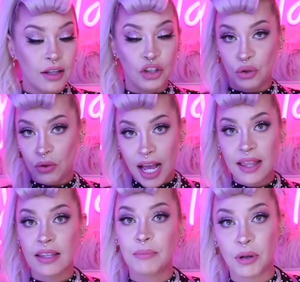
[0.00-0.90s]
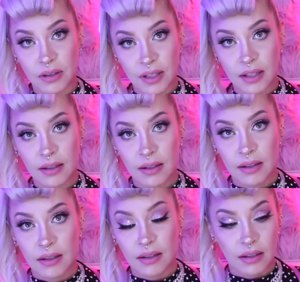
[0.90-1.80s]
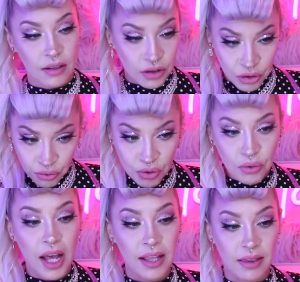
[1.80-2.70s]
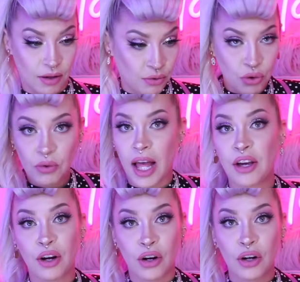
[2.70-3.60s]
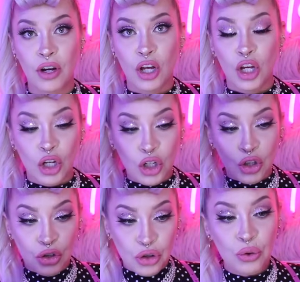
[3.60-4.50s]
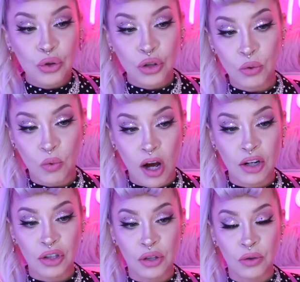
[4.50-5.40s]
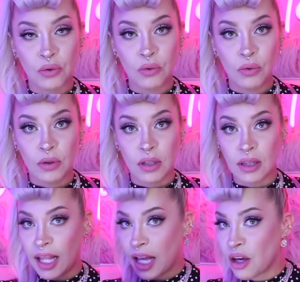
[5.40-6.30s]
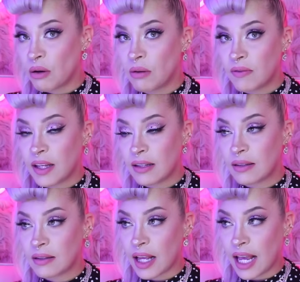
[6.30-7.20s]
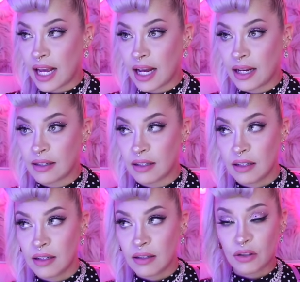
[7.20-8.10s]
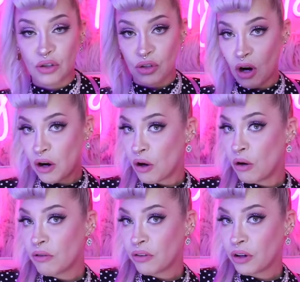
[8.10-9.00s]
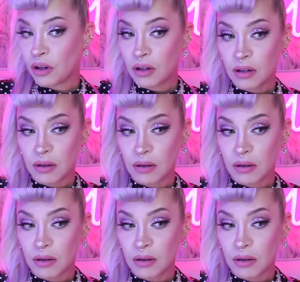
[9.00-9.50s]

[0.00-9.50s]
you like this person. You do like her. Do you want to let go of this and start over,